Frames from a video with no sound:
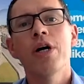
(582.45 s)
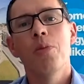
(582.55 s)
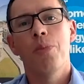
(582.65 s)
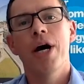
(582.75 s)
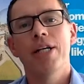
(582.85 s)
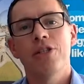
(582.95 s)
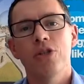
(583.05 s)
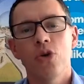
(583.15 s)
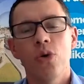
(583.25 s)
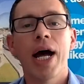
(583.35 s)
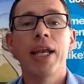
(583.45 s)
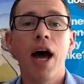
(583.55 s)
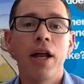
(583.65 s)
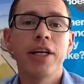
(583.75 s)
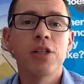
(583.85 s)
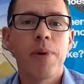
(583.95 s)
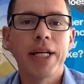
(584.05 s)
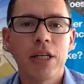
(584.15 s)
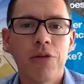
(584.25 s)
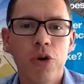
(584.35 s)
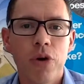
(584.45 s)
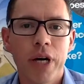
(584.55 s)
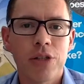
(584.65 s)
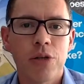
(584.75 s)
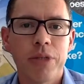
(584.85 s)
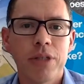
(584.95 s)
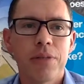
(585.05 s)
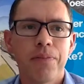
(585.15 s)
personal, and unexpected for your customers.